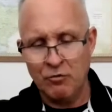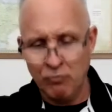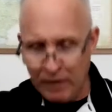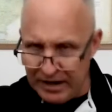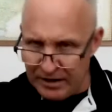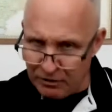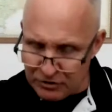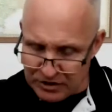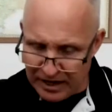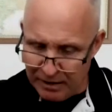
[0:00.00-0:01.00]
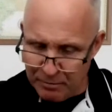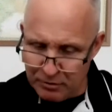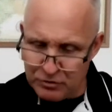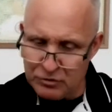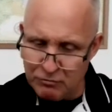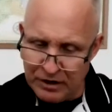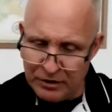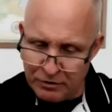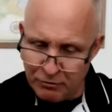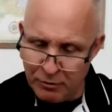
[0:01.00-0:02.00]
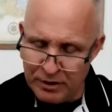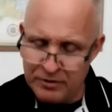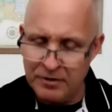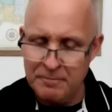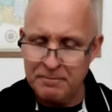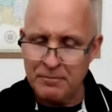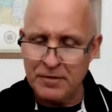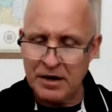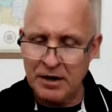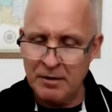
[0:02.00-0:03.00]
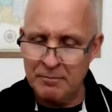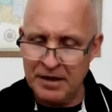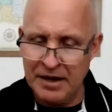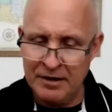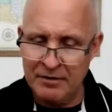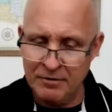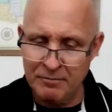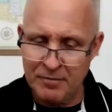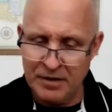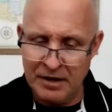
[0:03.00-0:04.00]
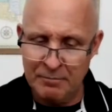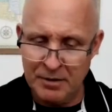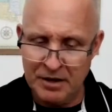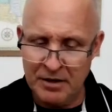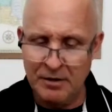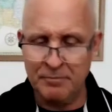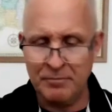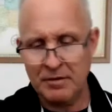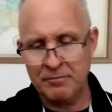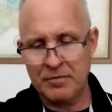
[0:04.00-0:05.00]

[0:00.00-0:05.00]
read those tables read through it um, and and be um,